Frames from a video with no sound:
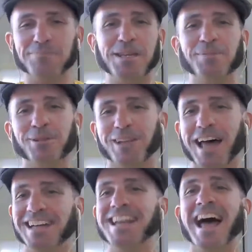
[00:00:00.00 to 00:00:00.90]
people are
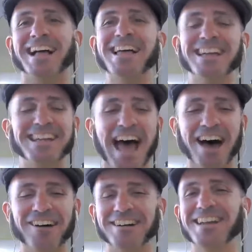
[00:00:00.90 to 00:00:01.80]
like
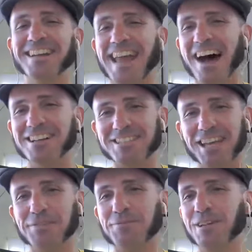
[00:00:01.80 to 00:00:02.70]
now it's
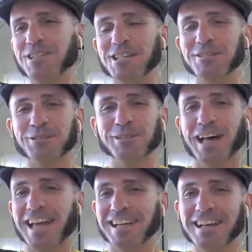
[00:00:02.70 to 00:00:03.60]
like fishing through
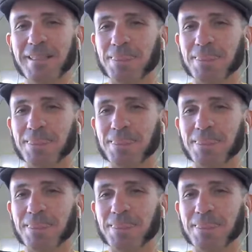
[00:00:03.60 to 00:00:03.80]
like